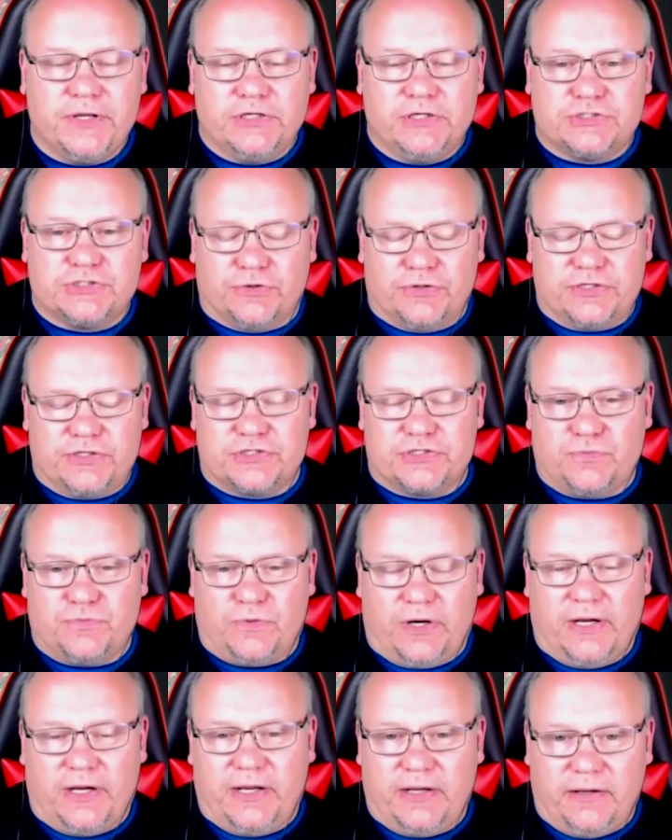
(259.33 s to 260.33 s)
So this is
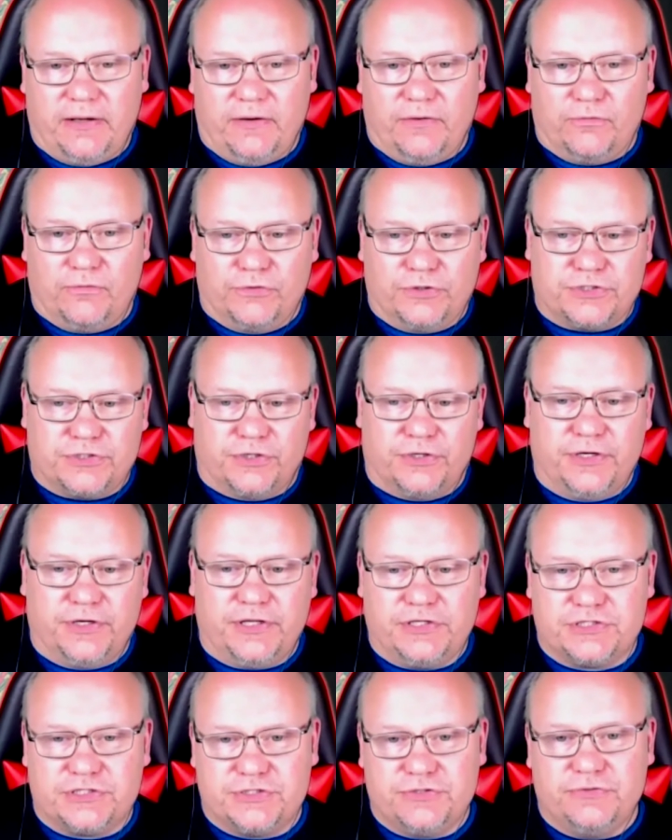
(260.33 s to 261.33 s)
why
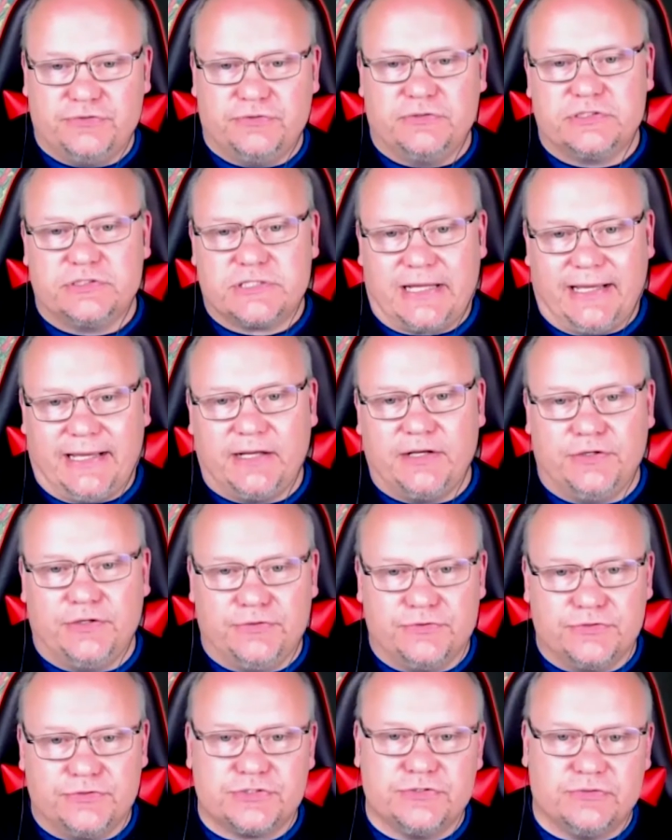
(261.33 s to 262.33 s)
returning students and
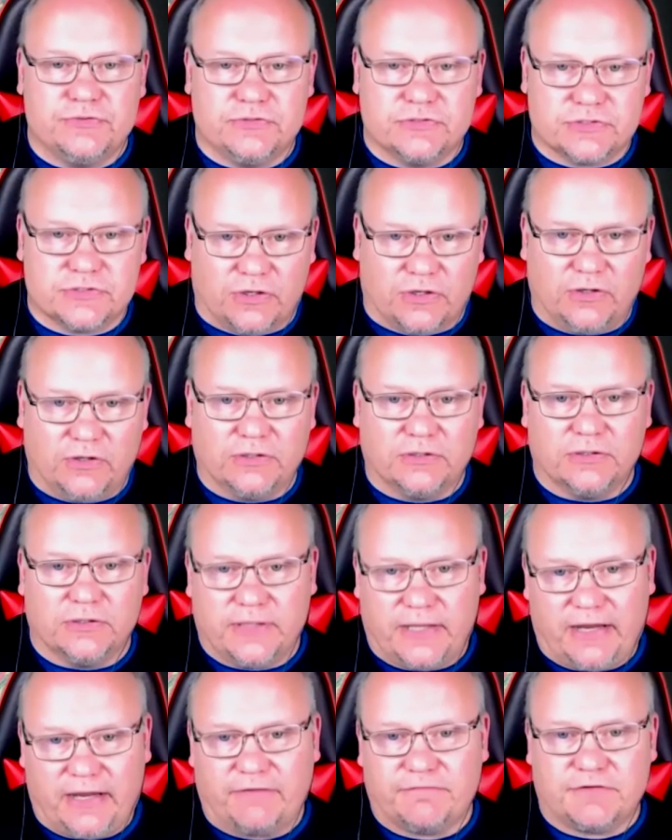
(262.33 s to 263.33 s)
new students all
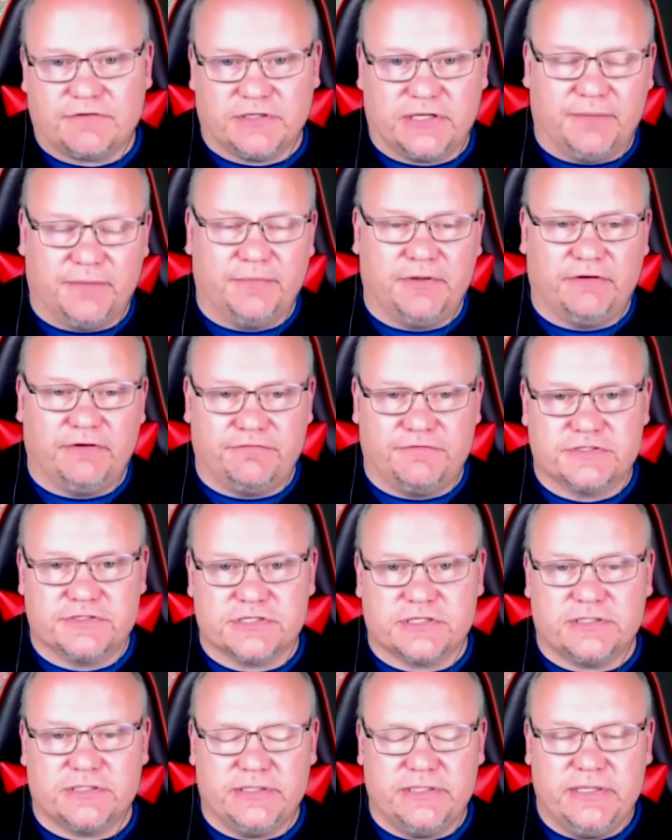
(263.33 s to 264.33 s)
have to come in
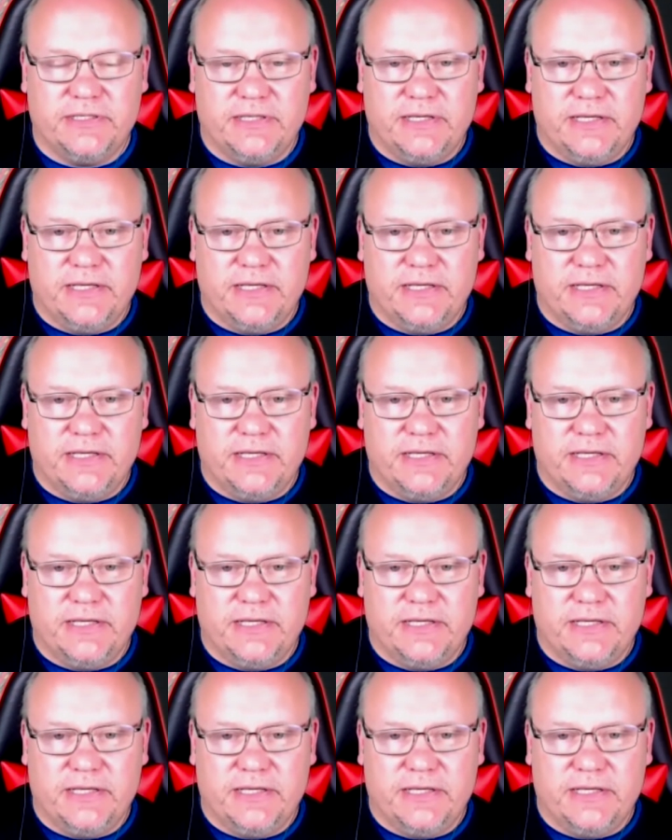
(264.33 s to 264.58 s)
physically.